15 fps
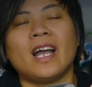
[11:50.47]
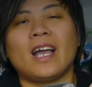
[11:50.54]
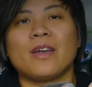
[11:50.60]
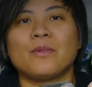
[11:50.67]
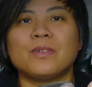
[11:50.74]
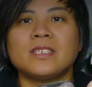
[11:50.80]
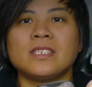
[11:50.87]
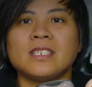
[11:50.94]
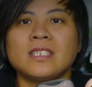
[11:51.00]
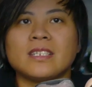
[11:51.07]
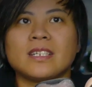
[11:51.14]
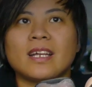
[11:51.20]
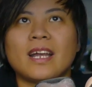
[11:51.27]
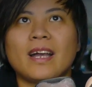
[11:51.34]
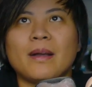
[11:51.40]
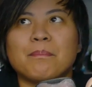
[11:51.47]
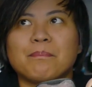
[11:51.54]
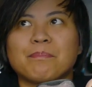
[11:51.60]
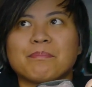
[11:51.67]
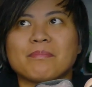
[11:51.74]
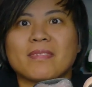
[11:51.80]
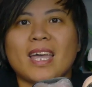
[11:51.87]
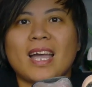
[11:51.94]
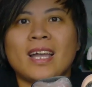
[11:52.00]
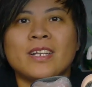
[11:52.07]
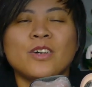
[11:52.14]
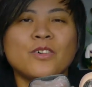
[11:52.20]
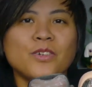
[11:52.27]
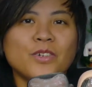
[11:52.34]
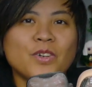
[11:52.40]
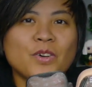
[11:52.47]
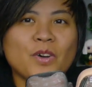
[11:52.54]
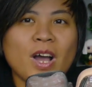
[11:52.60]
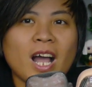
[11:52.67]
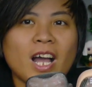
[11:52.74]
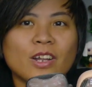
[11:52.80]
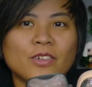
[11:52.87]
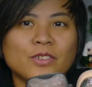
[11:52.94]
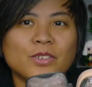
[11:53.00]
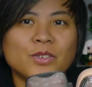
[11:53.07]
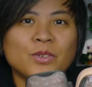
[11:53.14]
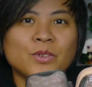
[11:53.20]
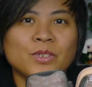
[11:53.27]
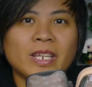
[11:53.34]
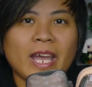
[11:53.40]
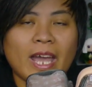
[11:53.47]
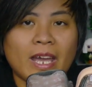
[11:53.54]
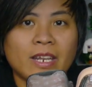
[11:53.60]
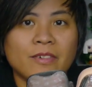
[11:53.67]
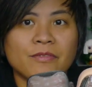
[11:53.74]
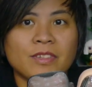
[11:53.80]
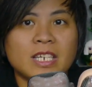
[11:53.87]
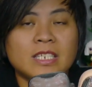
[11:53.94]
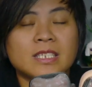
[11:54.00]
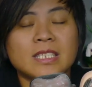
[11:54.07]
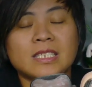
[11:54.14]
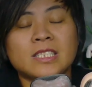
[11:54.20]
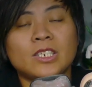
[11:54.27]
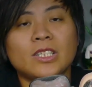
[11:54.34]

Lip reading: I wasn't, I don't know how to do the NFTs.